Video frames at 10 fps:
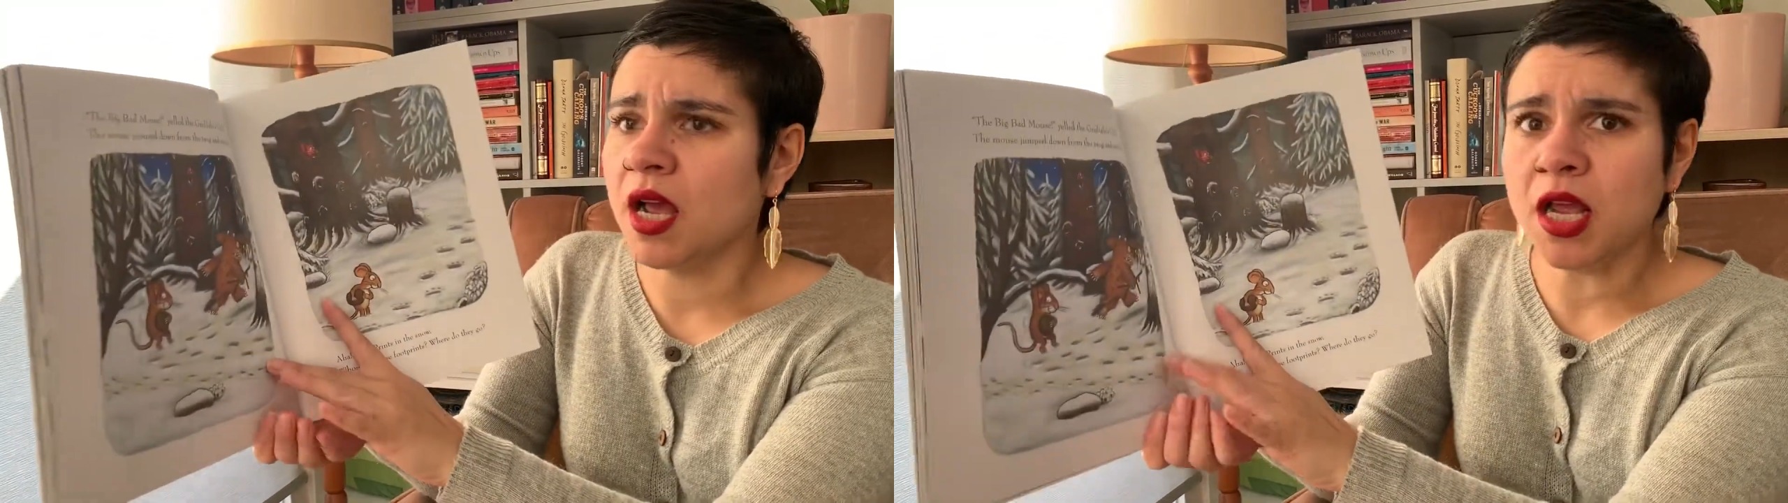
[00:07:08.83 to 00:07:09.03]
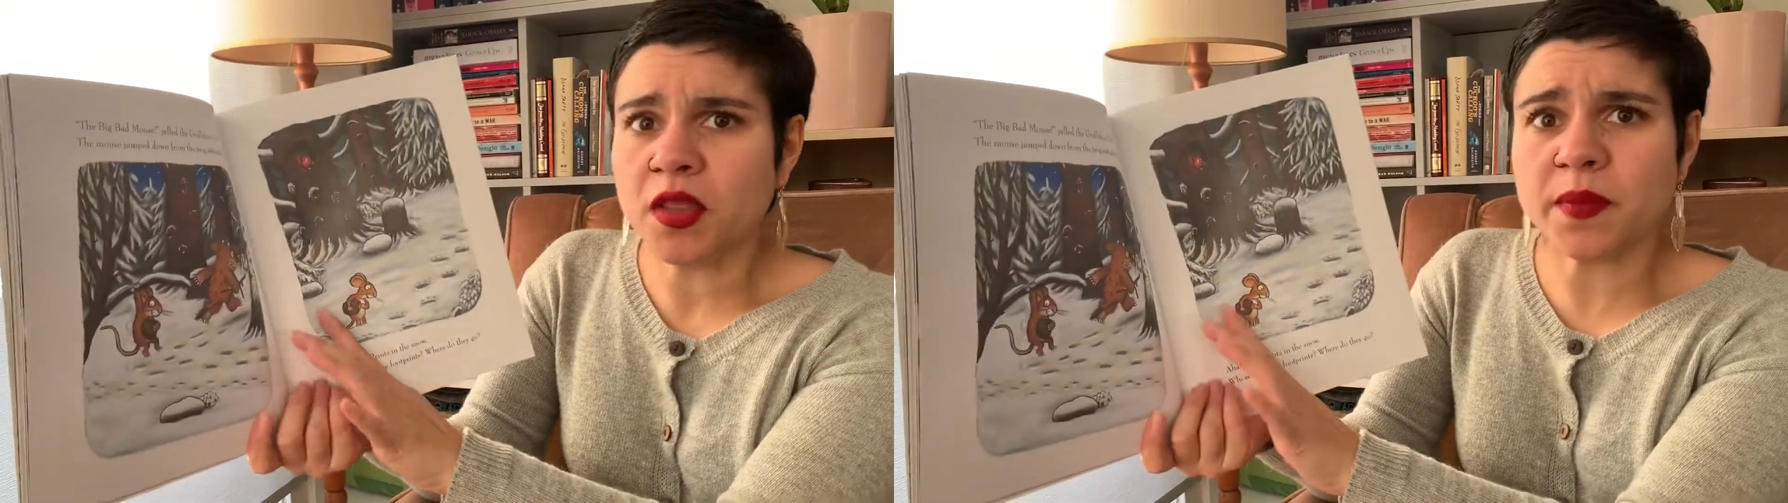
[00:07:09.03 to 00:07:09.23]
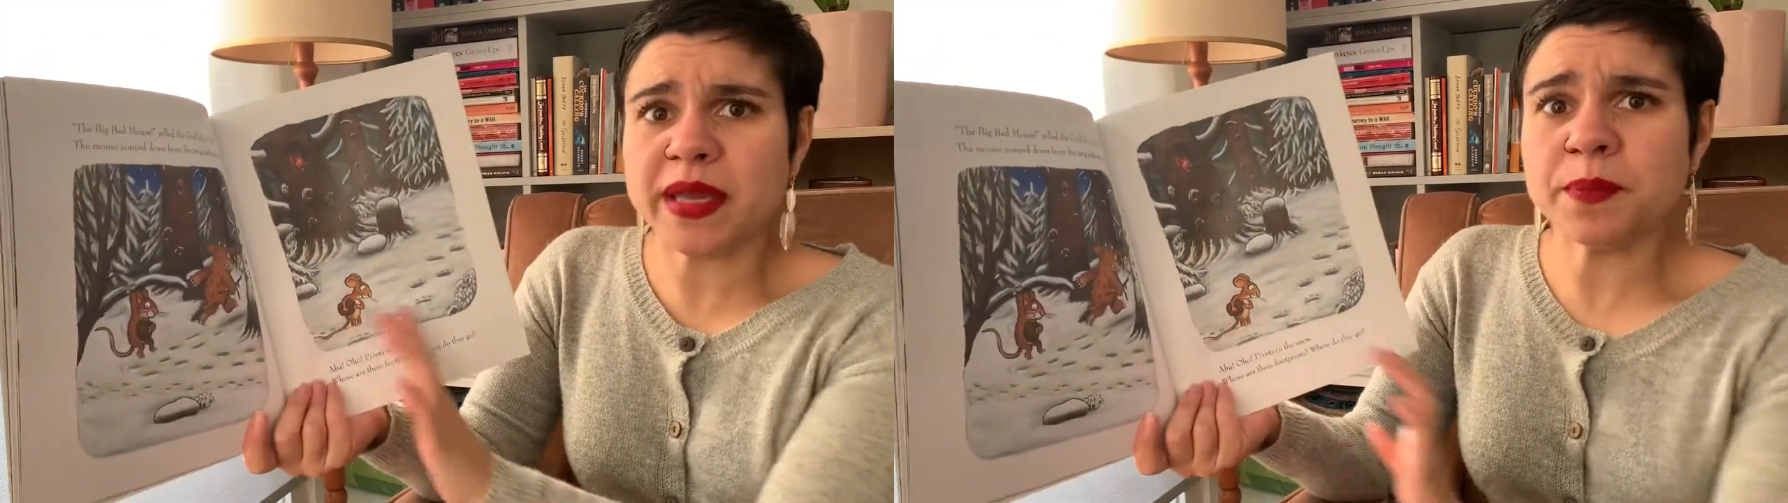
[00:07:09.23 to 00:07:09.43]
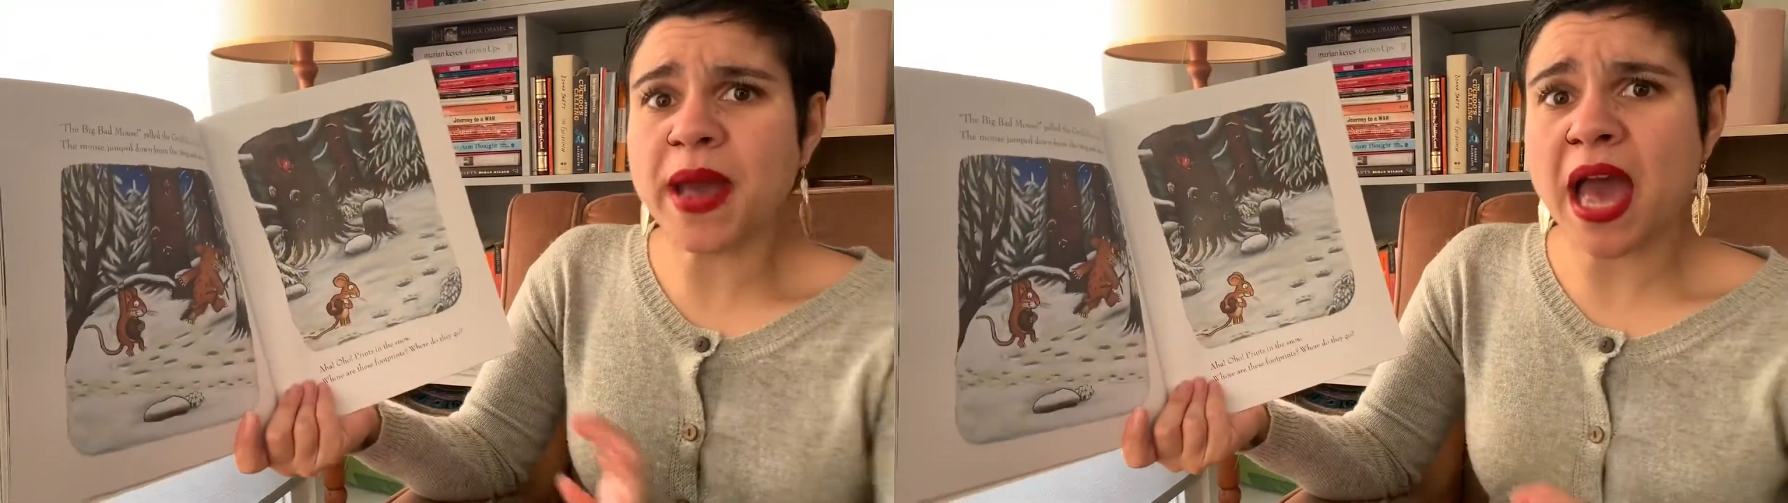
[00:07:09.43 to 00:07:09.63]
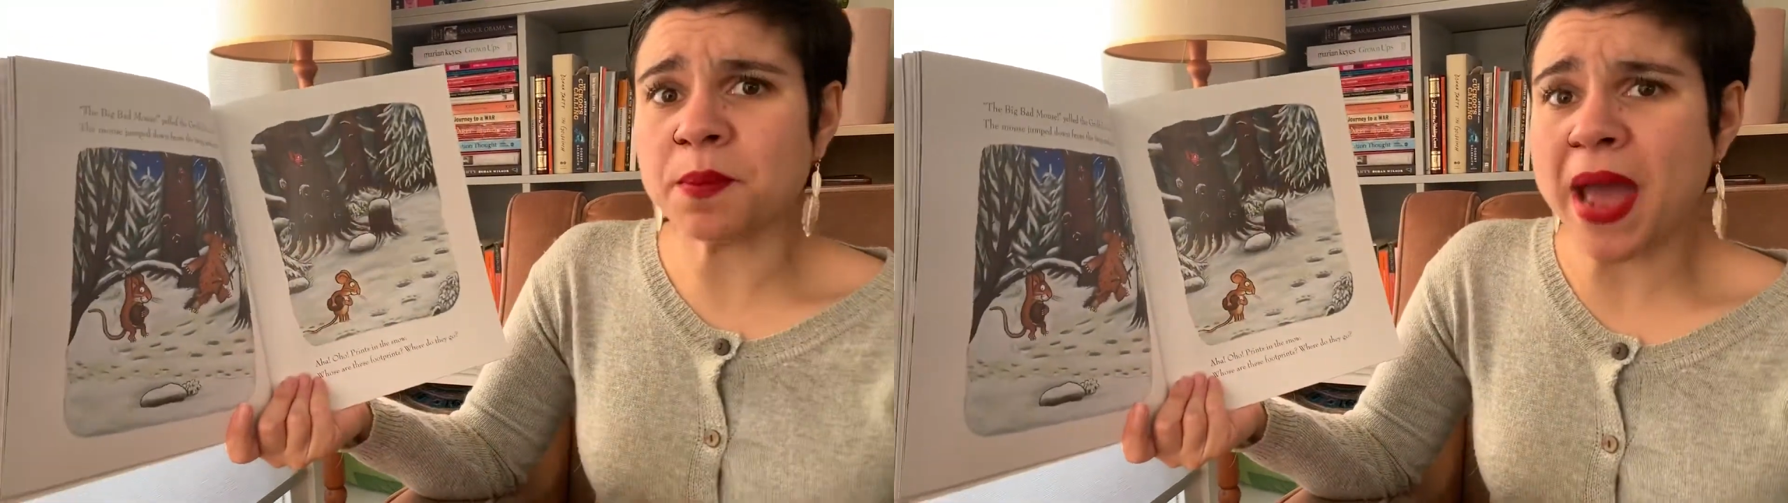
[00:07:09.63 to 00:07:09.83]
The big
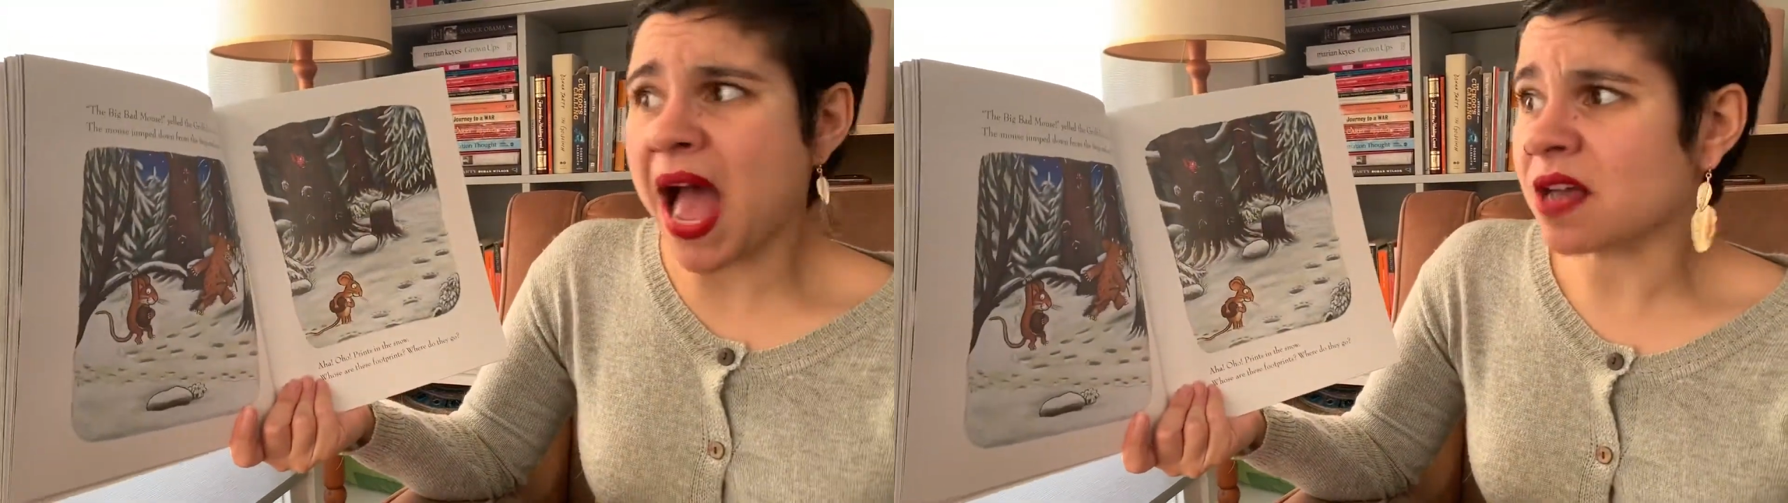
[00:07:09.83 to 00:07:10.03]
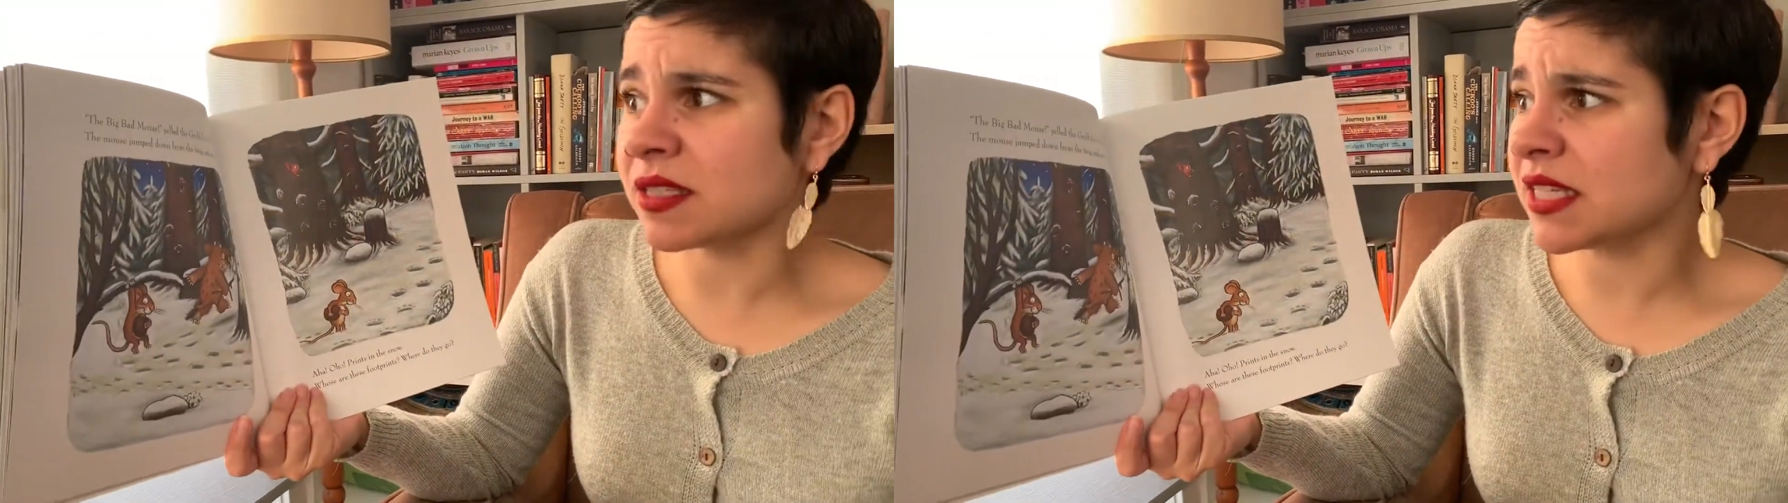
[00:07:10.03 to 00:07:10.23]
bad mouse,